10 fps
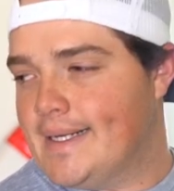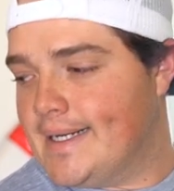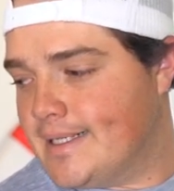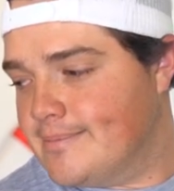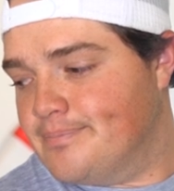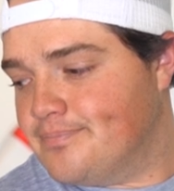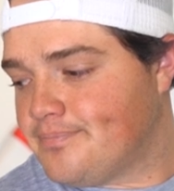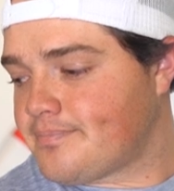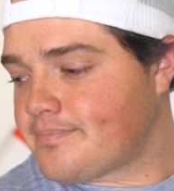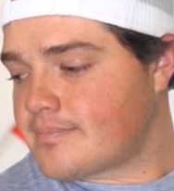
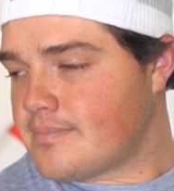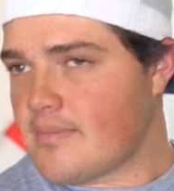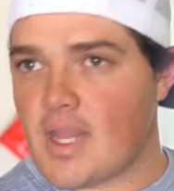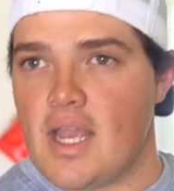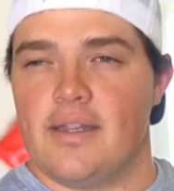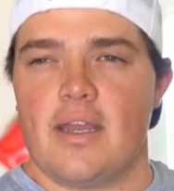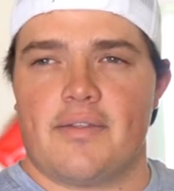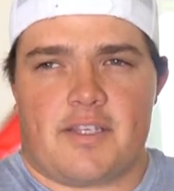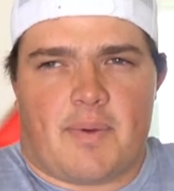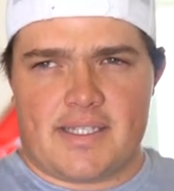And yeah,
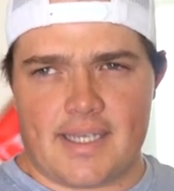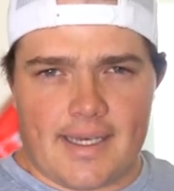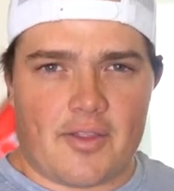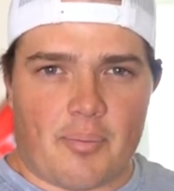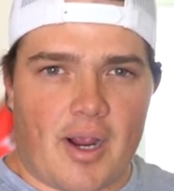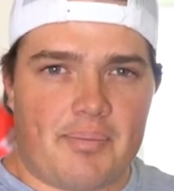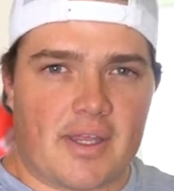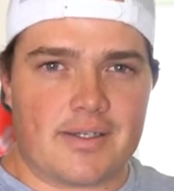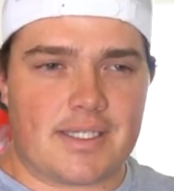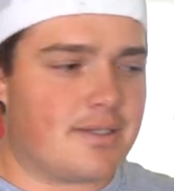that's basically all the prep
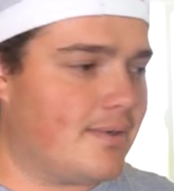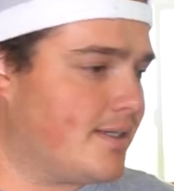that goes into it.